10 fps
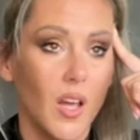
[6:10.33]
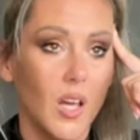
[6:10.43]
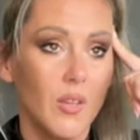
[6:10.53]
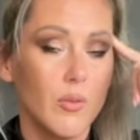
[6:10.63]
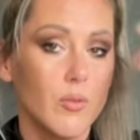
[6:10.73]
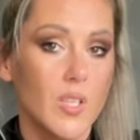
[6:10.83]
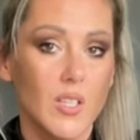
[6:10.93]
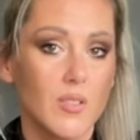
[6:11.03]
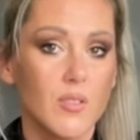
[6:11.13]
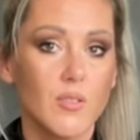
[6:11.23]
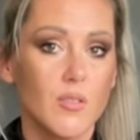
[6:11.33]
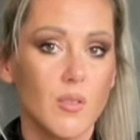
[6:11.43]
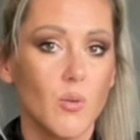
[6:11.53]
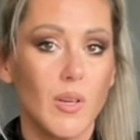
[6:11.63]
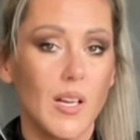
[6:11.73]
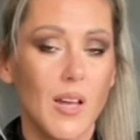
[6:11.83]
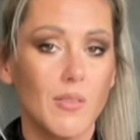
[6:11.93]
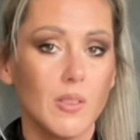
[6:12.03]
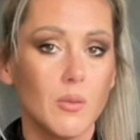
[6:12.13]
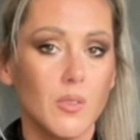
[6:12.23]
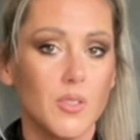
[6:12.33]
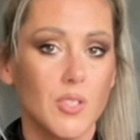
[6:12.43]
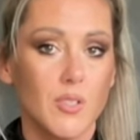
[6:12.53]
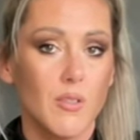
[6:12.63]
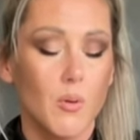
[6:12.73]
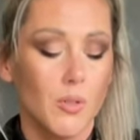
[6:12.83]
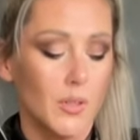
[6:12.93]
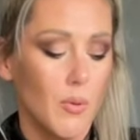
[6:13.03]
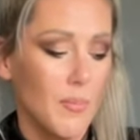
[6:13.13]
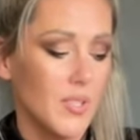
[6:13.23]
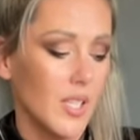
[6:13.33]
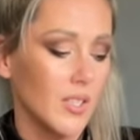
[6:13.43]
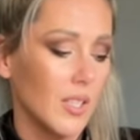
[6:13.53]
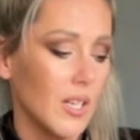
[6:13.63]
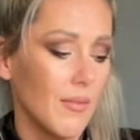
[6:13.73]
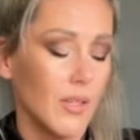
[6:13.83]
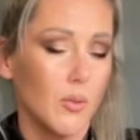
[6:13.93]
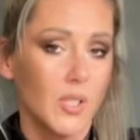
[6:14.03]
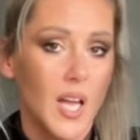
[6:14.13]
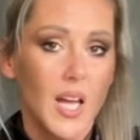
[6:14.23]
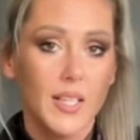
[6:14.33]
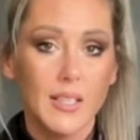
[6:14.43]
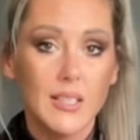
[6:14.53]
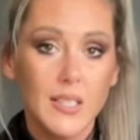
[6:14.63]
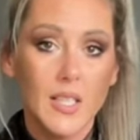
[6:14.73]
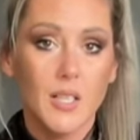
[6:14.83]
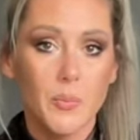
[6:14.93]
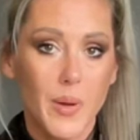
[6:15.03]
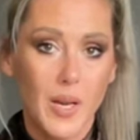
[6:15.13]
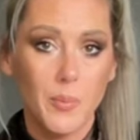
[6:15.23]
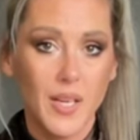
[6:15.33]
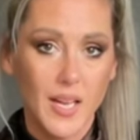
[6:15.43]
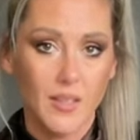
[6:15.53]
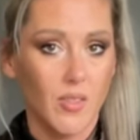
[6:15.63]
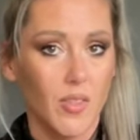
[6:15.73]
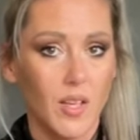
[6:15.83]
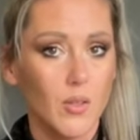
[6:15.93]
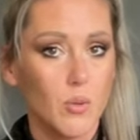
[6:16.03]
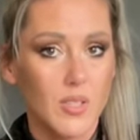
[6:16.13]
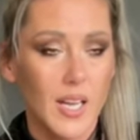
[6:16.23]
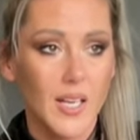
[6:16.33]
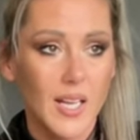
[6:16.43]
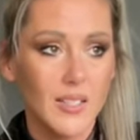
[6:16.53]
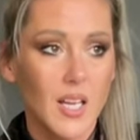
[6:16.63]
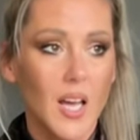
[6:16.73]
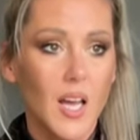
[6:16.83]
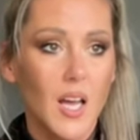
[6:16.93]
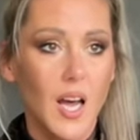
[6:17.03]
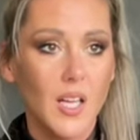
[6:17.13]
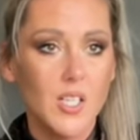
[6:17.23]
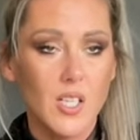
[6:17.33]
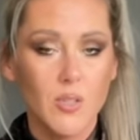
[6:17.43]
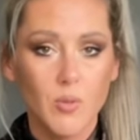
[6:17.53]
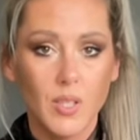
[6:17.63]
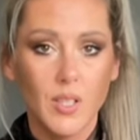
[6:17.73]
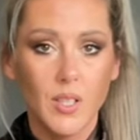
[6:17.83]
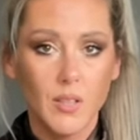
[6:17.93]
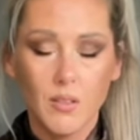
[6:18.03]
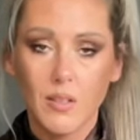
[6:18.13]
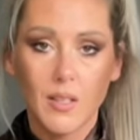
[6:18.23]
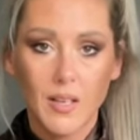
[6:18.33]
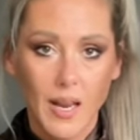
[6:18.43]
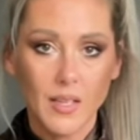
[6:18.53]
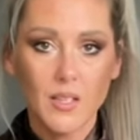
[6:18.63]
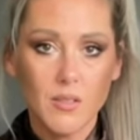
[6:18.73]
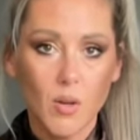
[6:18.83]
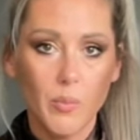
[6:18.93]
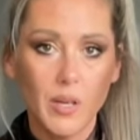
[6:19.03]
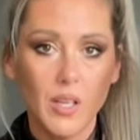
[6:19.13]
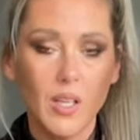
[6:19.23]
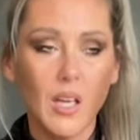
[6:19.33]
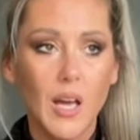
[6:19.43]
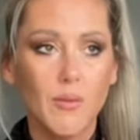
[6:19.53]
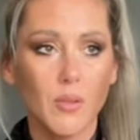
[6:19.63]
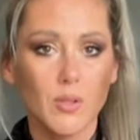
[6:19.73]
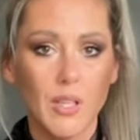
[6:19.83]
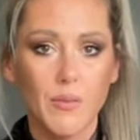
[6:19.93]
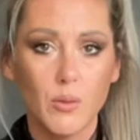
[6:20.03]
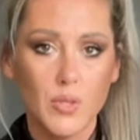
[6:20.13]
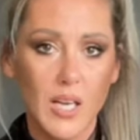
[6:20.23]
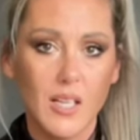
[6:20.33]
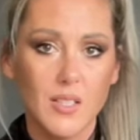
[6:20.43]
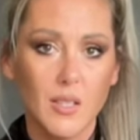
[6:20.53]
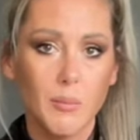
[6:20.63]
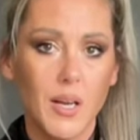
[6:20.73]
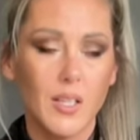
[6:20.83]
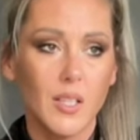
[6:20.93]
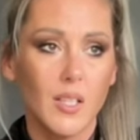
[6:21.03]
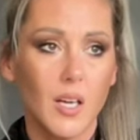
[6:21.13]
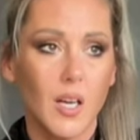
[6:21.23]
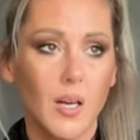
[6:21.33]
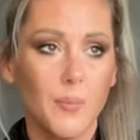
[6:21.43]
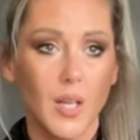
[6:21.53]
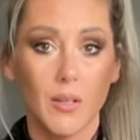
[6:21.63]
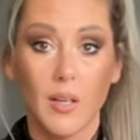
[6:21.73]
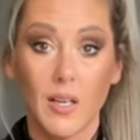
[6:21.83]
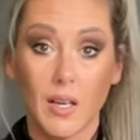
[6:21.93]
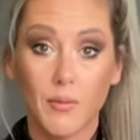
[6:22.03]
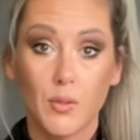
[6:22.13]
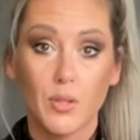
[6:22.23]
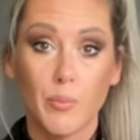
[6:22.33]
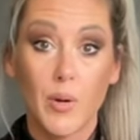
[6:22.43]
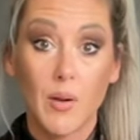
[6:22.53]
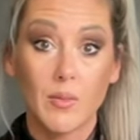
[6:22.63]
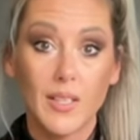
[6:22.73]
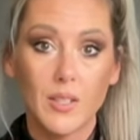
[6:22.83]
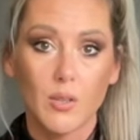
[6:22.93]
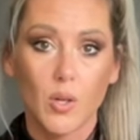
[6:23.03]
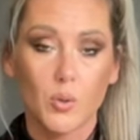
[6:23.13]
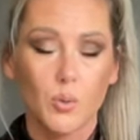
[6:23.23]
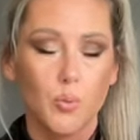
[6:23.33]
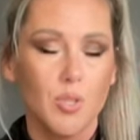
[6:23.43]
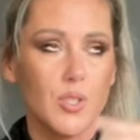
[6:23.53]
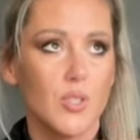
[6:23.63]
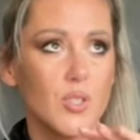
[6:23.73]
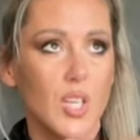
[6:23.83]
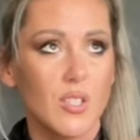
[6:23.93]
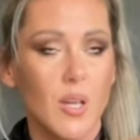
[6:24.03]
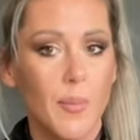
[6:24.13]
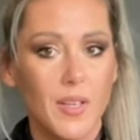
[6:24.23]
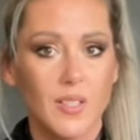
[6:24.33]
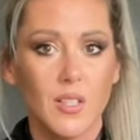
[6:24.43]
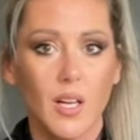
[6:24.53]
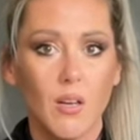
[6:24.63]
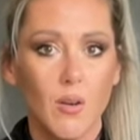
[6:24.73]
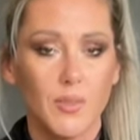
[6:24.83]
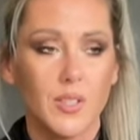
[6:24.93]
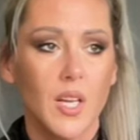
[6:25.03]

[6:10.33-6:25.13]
if you just want to have a look, just go on the website and have a look. They didn't pay me anything to say that. I just really like this company. I've got a few jackets in my and I've got the brown leather coat, which is just amazing. I love it,